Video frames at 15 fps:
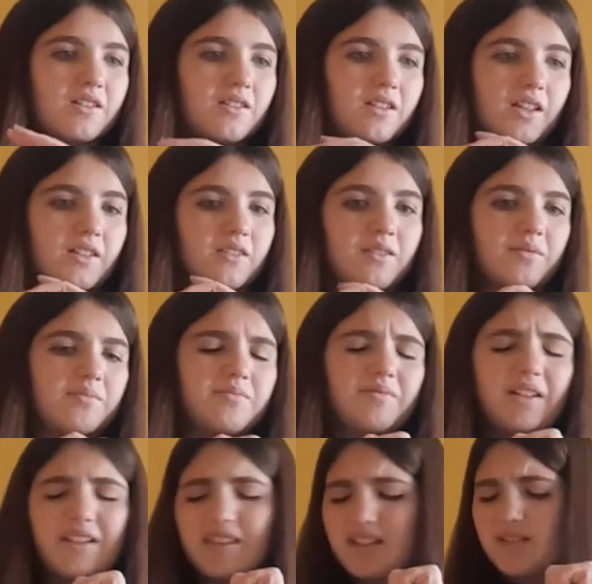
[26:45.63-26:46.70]
like
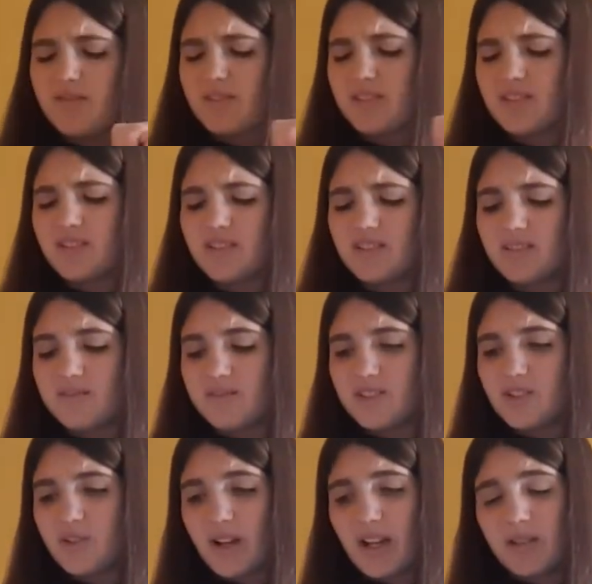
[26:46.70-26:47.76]
I think it was the
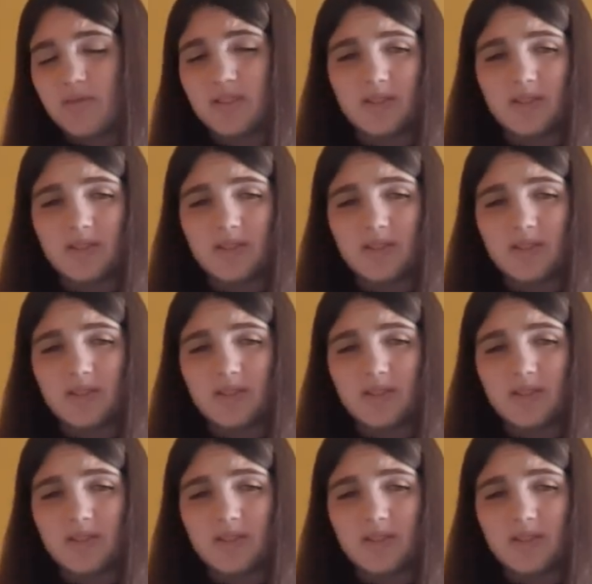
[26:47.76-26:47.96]
trade was